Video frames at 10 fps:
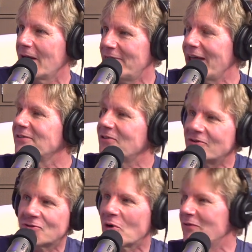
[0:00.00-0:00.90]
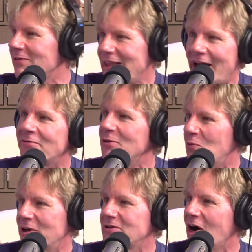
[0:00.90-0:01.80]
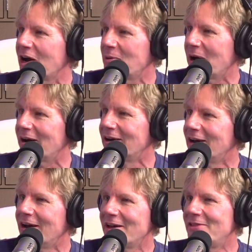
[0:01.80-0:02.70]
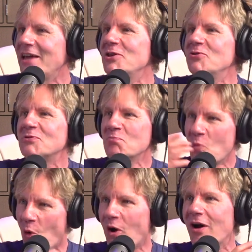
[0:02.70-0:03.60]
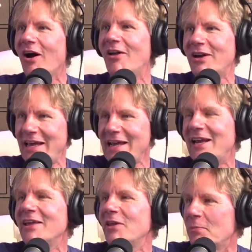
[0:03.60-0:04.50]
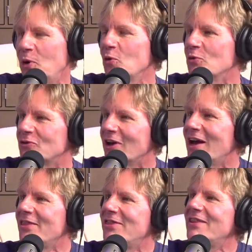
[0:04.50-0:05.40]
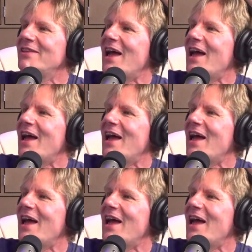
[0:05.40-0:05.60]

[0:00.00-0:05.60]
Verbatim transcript: That's the sort of level we're talking about. They use more on heating their pools than